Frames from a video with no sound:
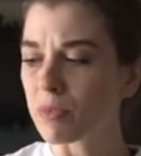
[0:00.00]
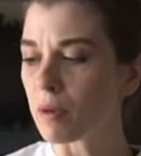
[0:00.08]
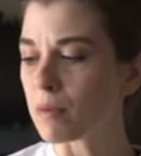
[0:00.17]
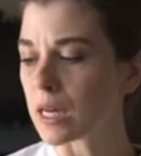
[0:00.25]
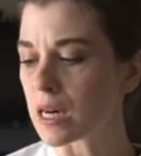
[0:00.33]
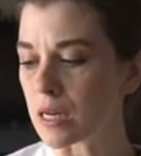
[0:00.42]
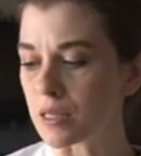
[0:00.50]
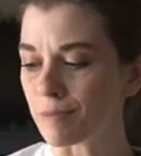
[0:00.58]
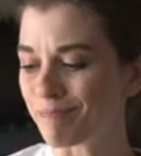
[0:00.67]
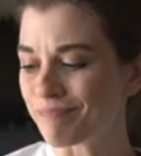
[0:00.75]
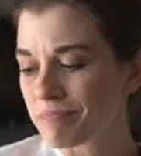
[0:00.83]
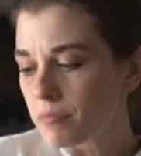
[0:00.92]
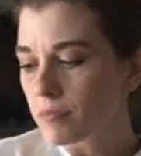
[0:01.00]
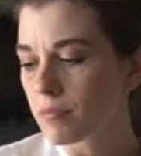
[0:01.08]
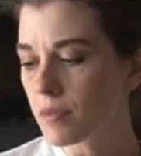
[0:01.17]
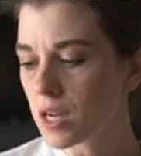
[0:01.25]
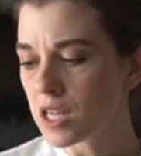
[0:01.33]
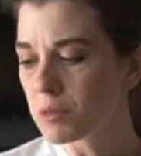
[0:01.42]
Because,
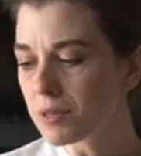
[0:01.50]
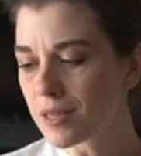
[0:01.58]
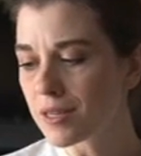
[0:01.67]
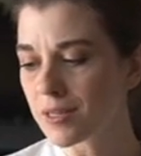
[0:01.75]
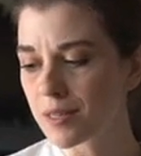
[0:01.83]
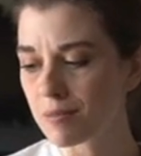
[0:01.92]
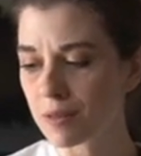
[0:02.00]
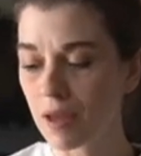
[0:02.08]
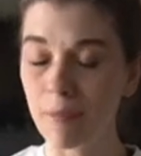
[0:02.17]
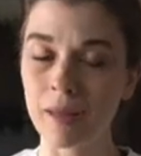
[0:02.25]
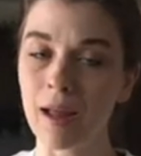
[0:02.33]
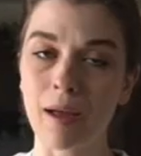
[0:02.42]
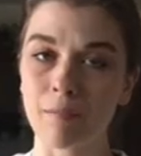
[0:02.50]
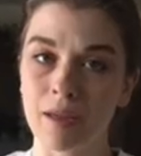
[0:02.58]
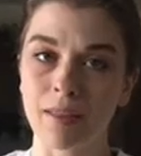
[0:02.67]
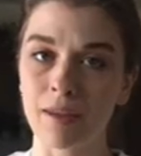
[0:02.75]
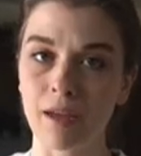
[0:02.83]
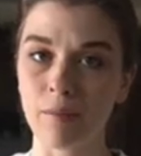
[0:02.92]
to be honest, I mean, I'm
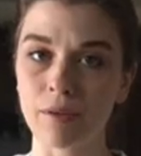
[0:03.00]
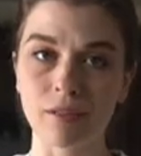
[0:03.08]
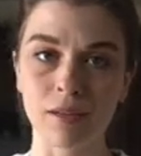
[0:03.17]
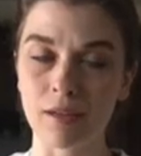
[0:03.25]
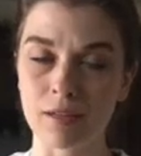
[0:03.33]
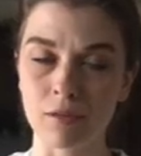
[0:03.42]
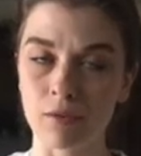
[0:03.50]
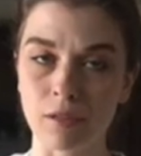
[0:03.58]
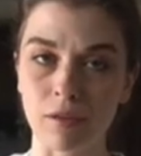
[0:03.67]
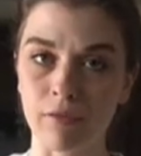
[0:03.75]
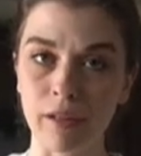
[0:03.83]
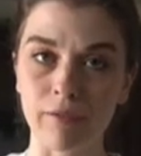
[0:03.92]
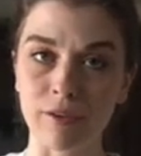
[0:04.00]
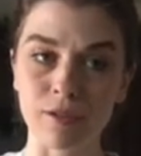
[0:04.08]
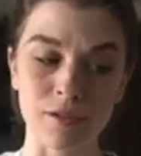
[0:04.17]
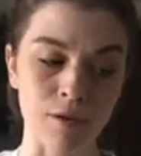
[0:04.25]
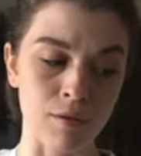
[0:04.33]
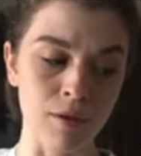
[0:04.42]
not the kind of person that likes the rest of the
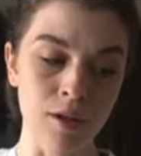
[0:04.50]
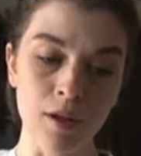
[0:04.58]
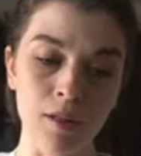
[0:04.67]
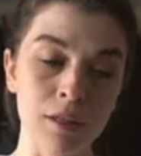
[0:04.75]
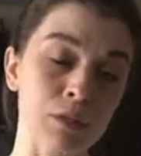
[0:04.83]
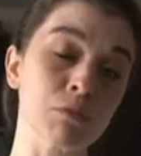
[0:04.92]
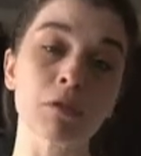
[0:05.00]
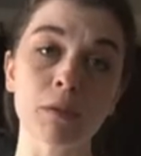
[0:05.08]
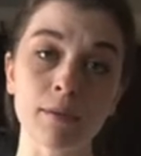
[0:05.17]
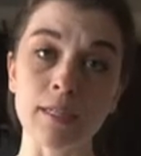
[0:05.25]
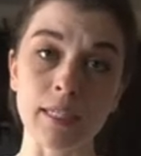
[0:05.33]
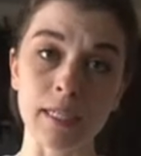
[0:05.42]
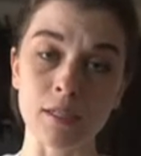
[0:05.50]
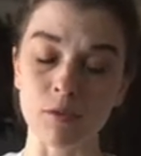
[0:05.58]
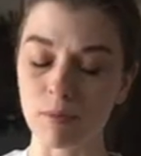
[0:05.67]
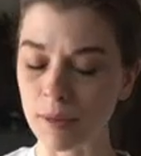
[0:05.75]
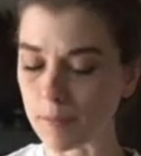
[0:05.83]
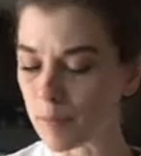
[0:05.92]
flavors, so this really resonates
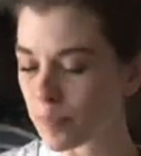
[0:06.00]
with me.